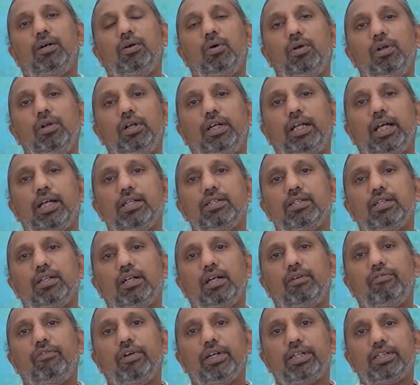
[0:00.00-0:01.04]
oral cancer
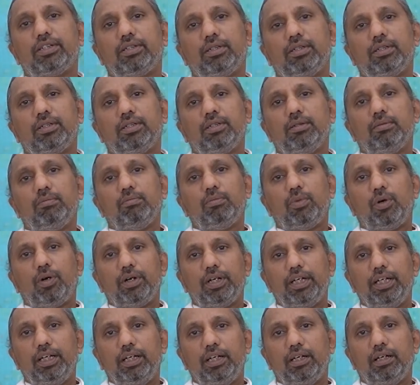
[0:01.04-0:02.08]
affects
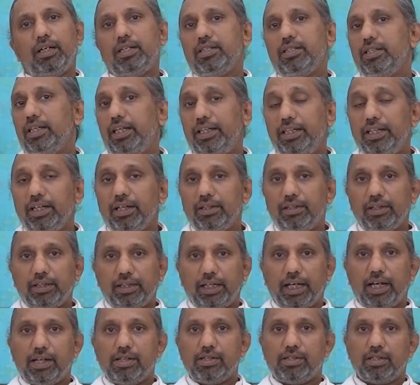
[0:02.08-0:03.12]
body as any other
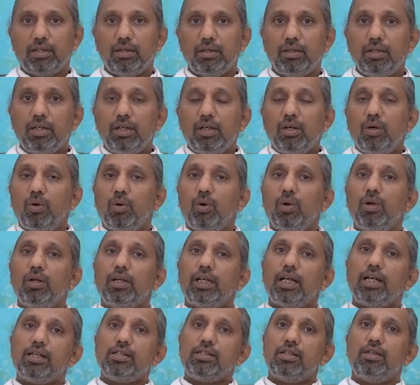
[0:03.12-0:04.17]
cancer. Oral
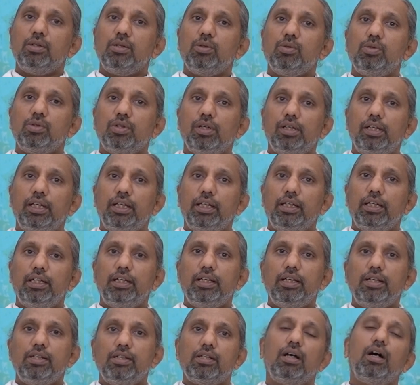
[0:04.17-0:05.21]
cancer usually
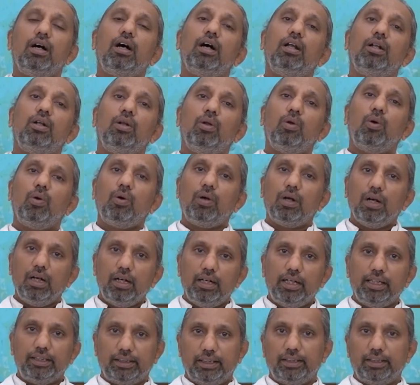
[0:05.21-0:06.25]
is a local
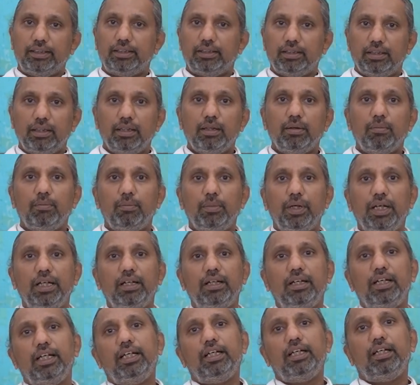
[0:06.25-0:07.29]
disease.
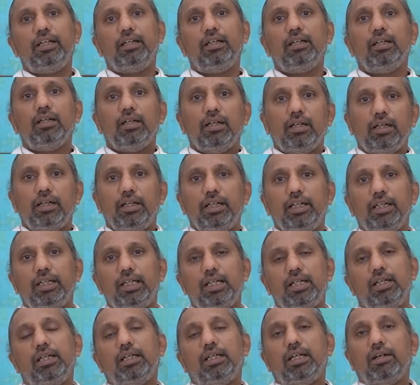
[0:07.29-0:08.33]
Mainly
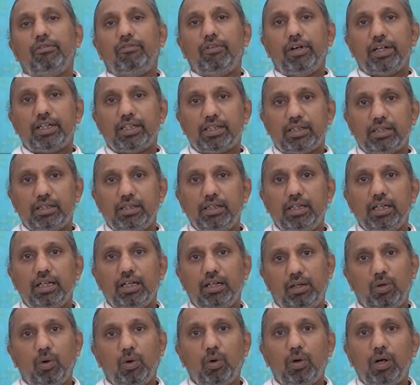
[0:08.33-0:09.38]
it, it affects the
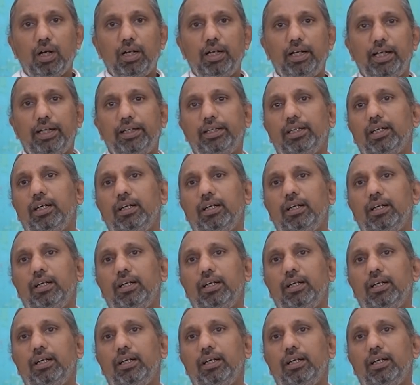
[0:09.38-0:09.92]
local area